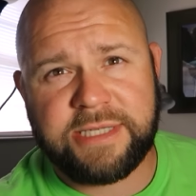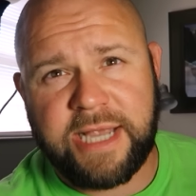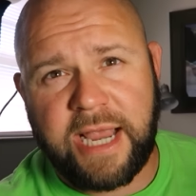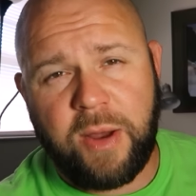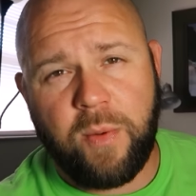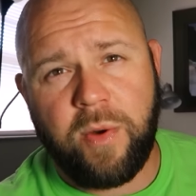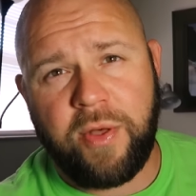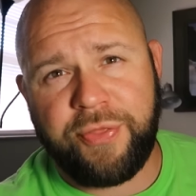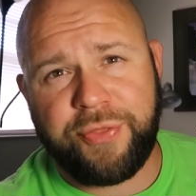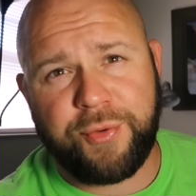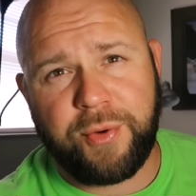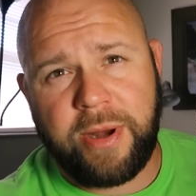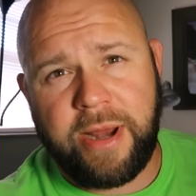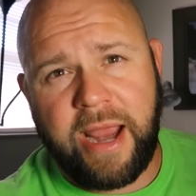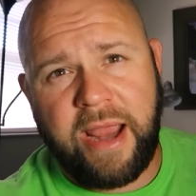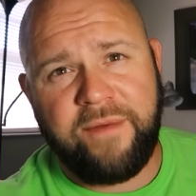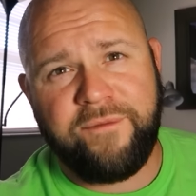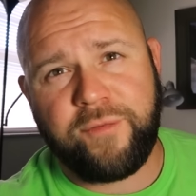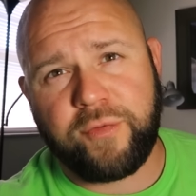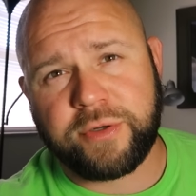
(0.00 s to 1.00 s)

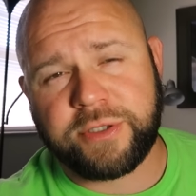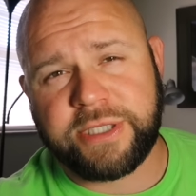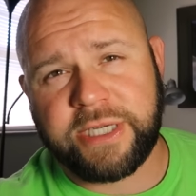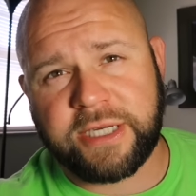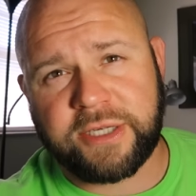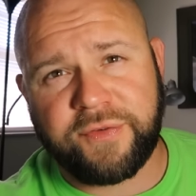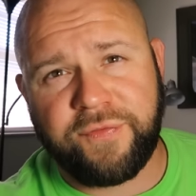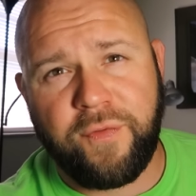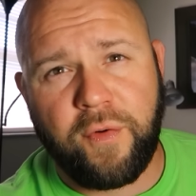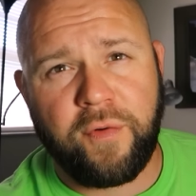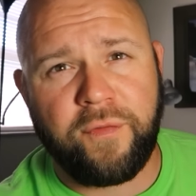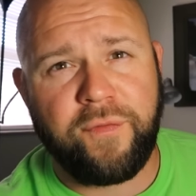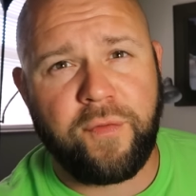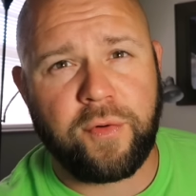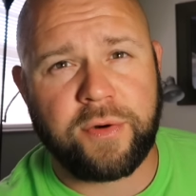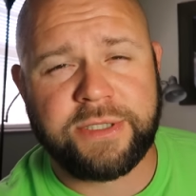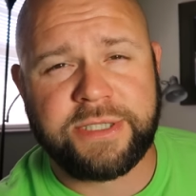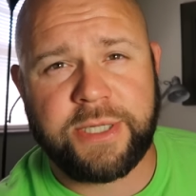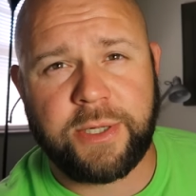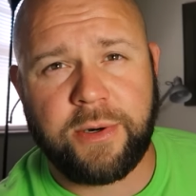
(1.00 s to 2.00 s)

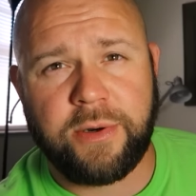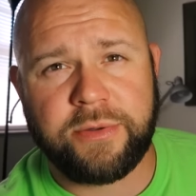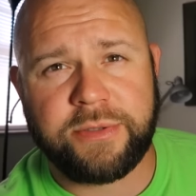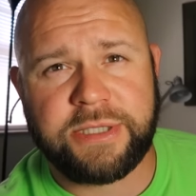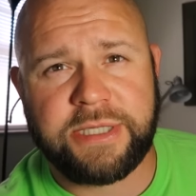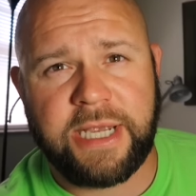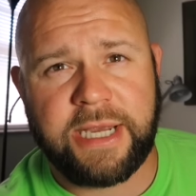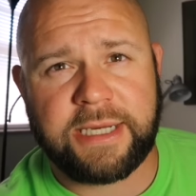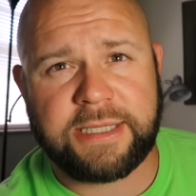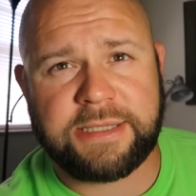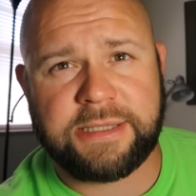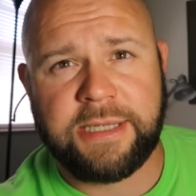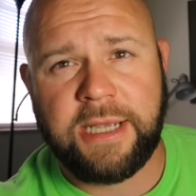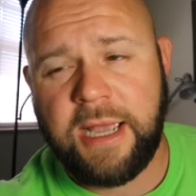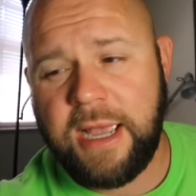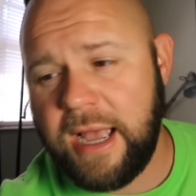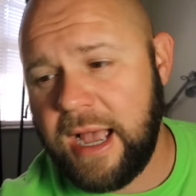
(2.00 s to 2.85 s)
813-846-4406.